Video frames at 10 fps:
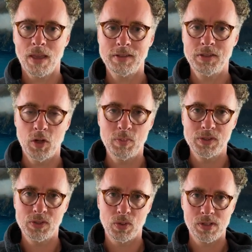It's an
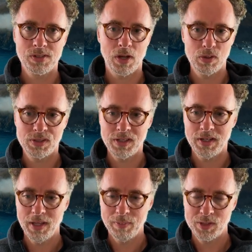open source
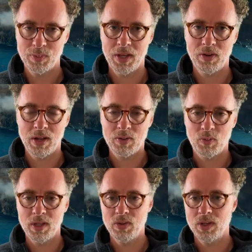hosted image playground
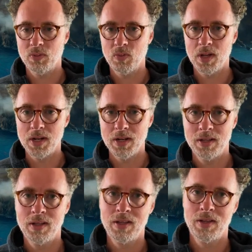where you can run
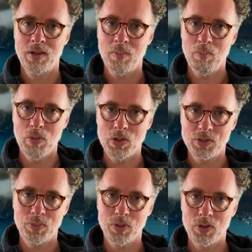
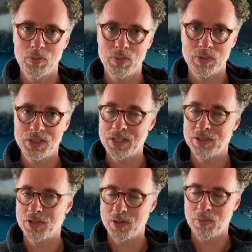multiple machine
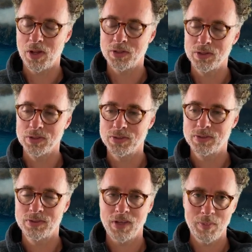learning models
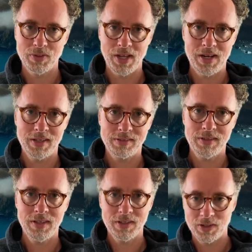
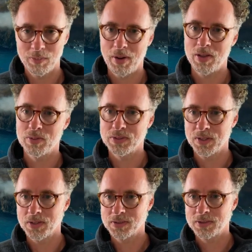simultaneously and compare the
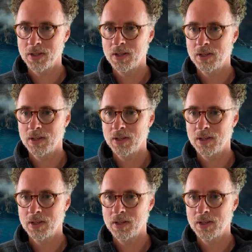results.